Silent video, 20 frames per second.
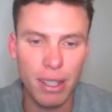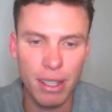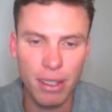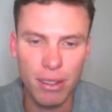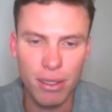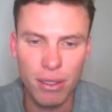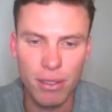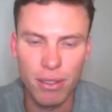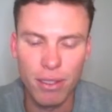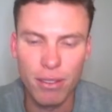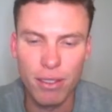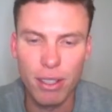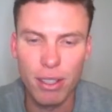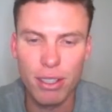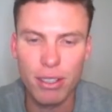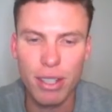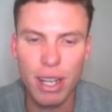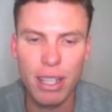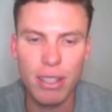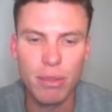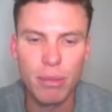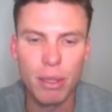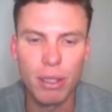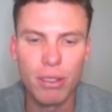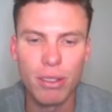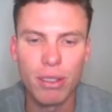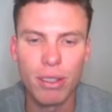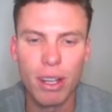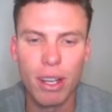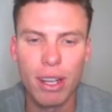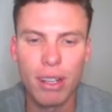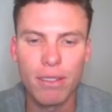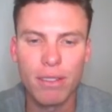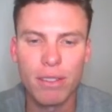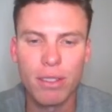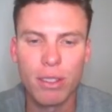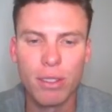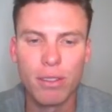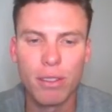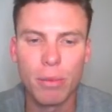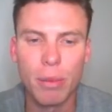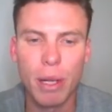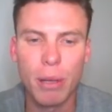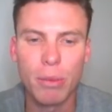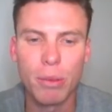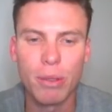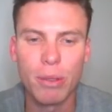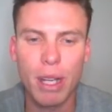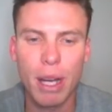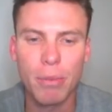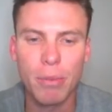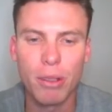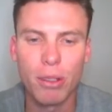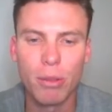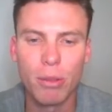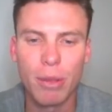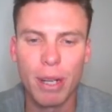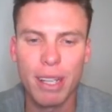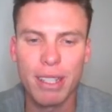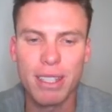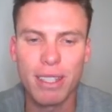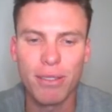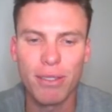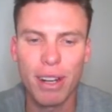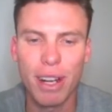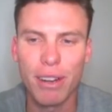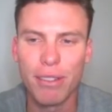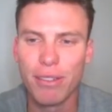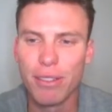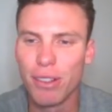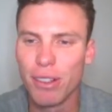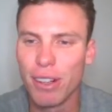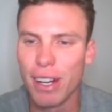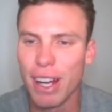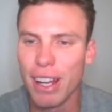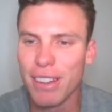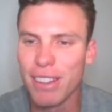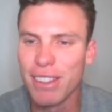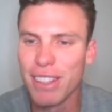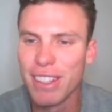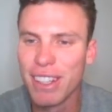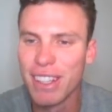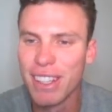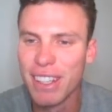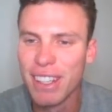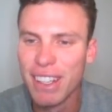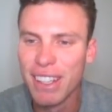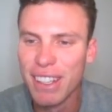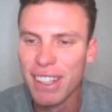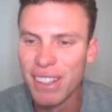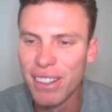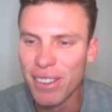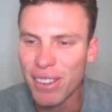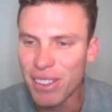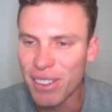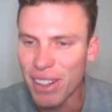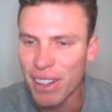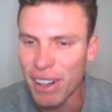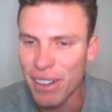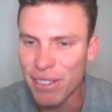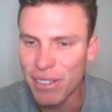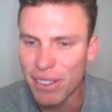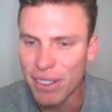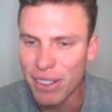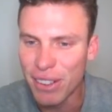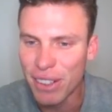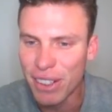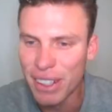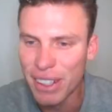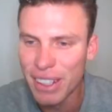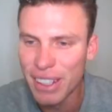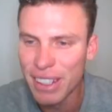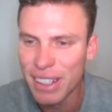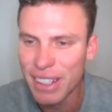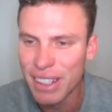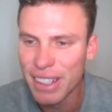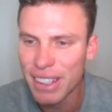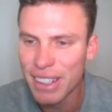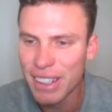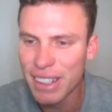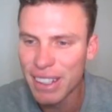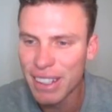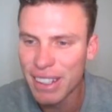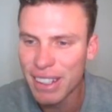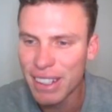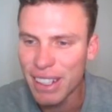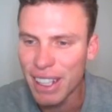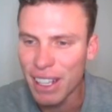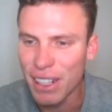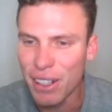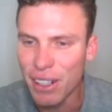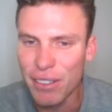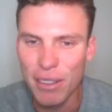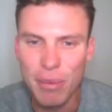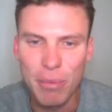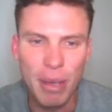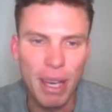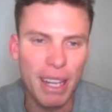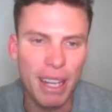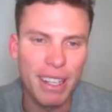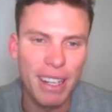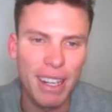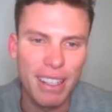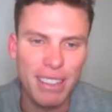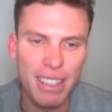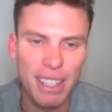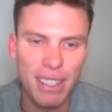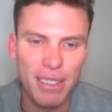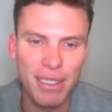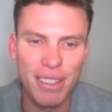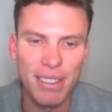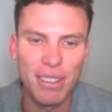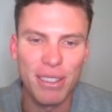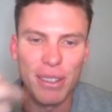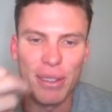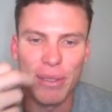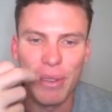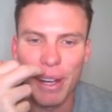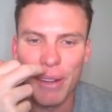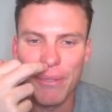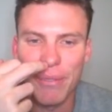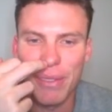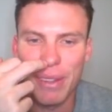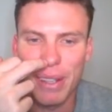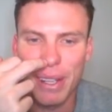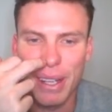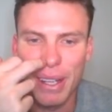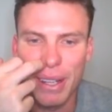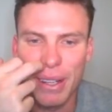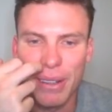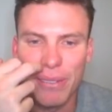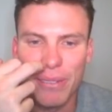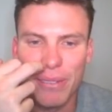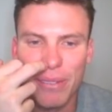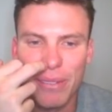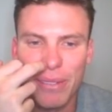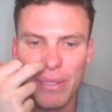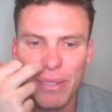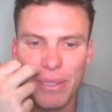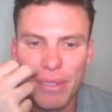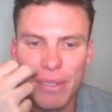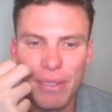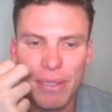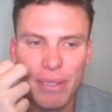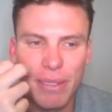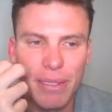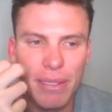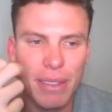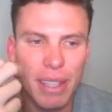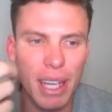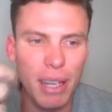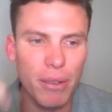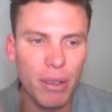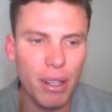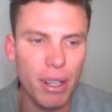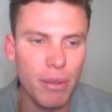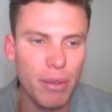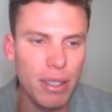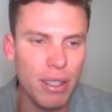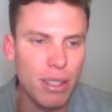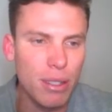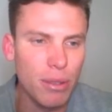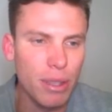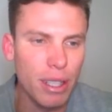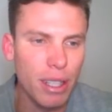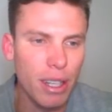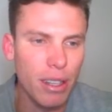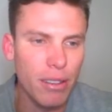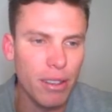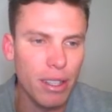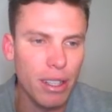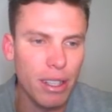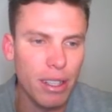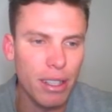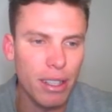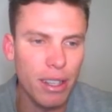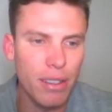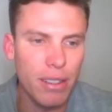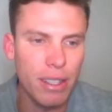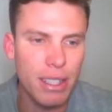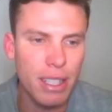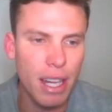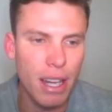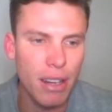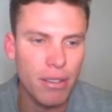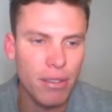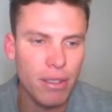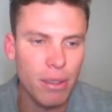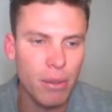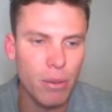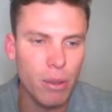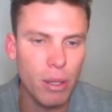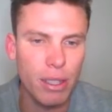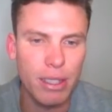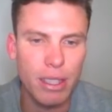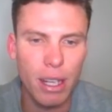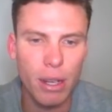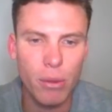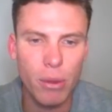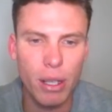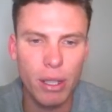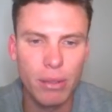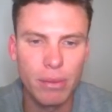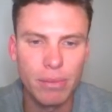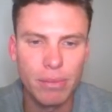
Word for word: I thought reviewing trades would be good learning too for people. Happy with all my except round four outs. What was round four? Yeah, an off-on pen. Yeah, exactly what I was talking about. Um, yeah, well done with Tui over over Taff. It worked out well.